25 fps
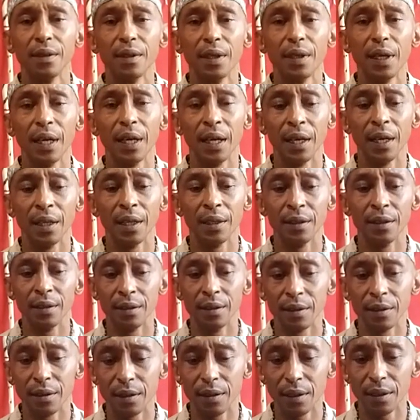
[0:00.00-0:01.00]

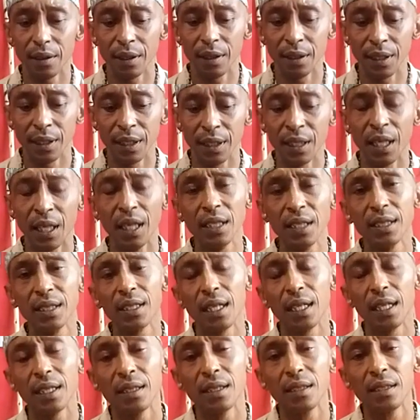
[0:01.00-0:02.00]
And it hurts
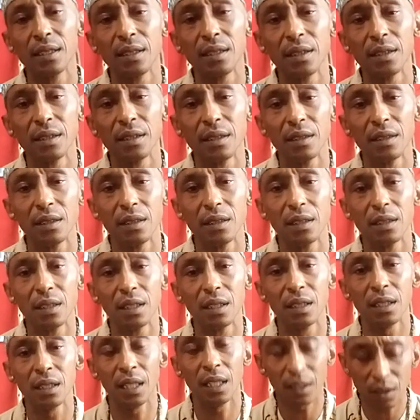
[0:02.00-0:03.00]
us.
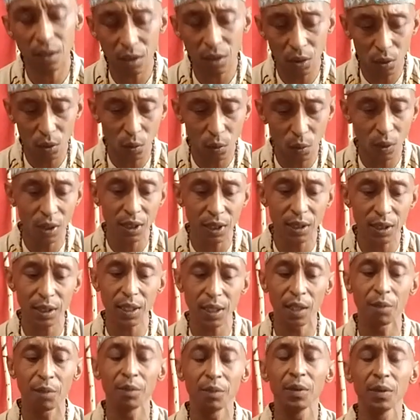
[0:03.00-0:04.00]
Yes, the tourist
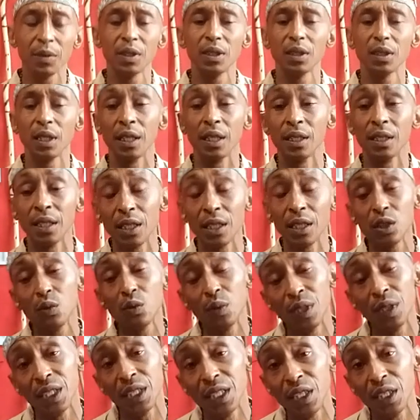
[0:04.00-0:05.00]
comes, and yes, we
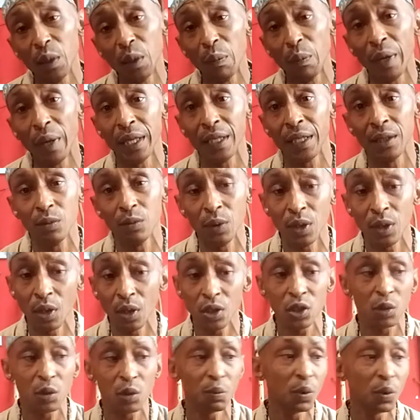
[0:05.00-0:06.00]
need the money. We're
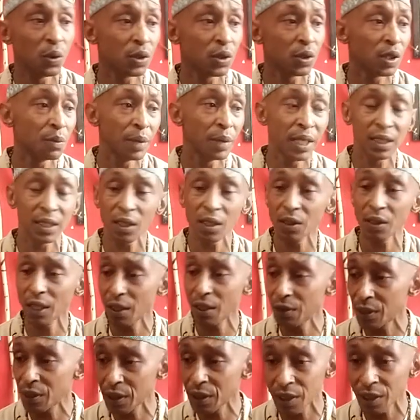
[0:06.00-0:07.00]
not supported by South
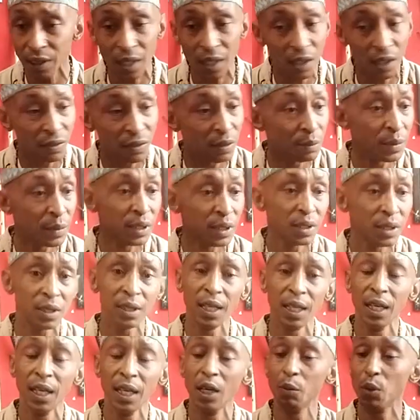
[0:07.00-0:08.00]
African governments,
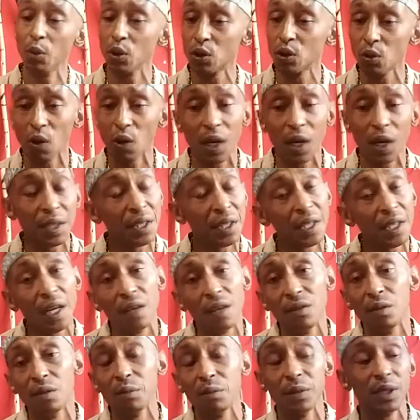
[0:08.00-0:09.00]
Botswana
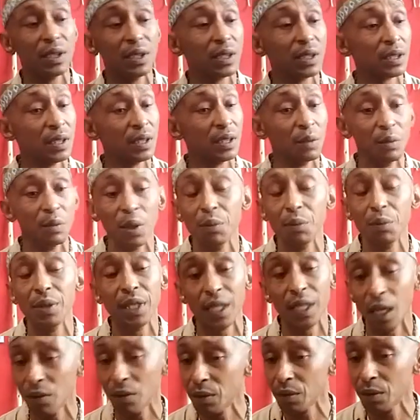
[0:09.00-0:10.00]
governments, Namibia
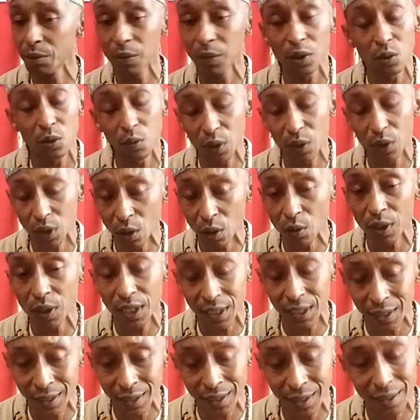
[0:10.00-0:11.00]
governments. We don't
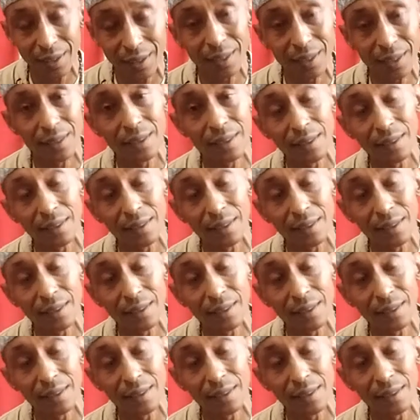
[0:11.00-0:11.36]
exist.